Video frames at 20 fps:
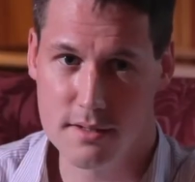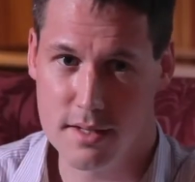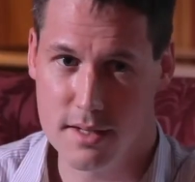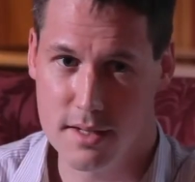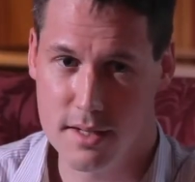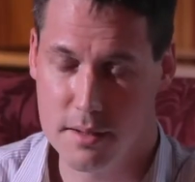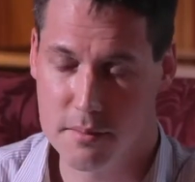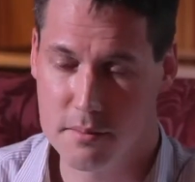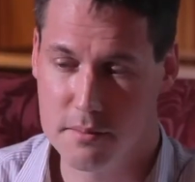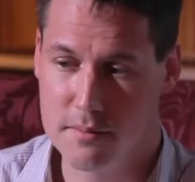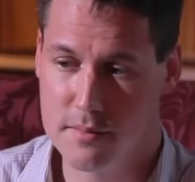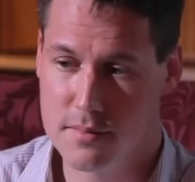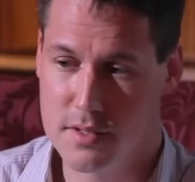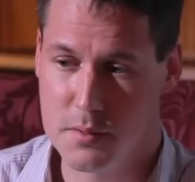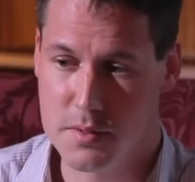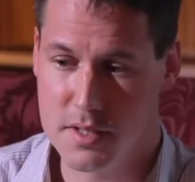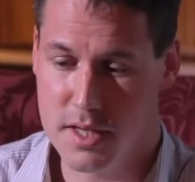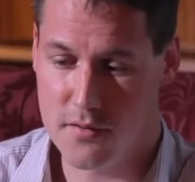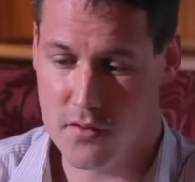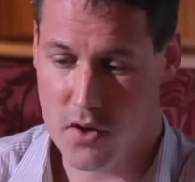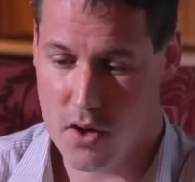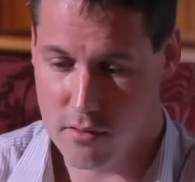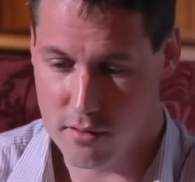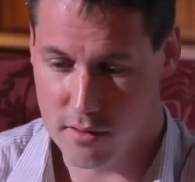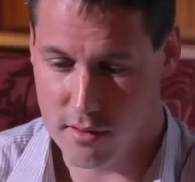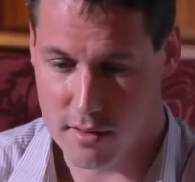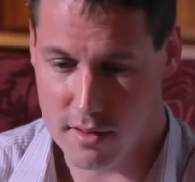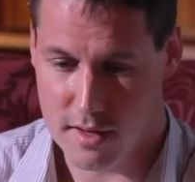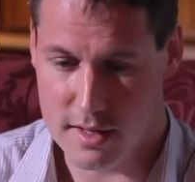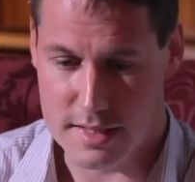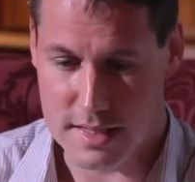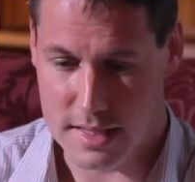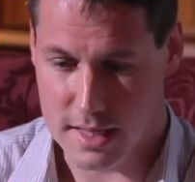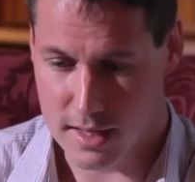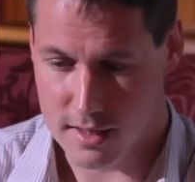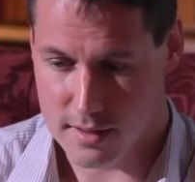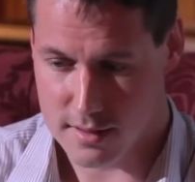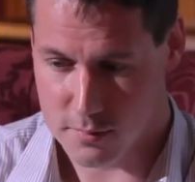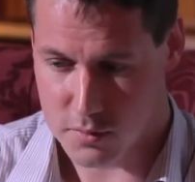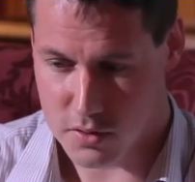Um, so instead of 130
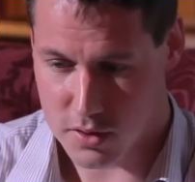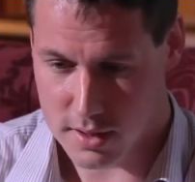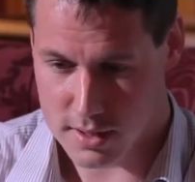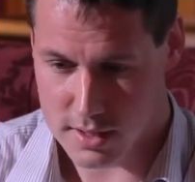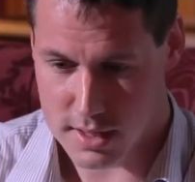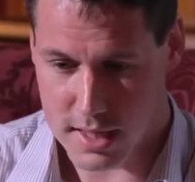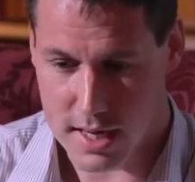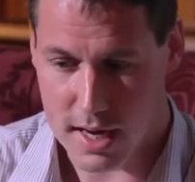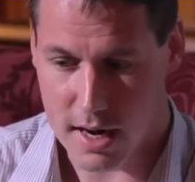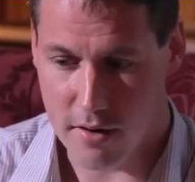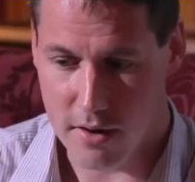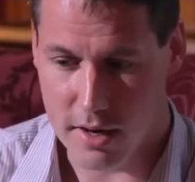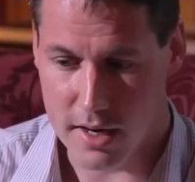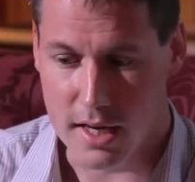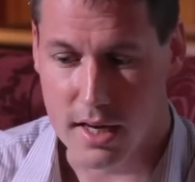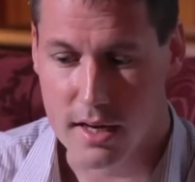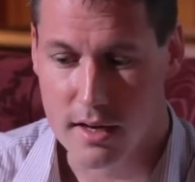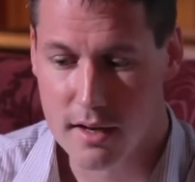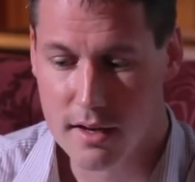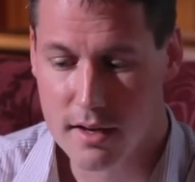kilos, I'm trying to carry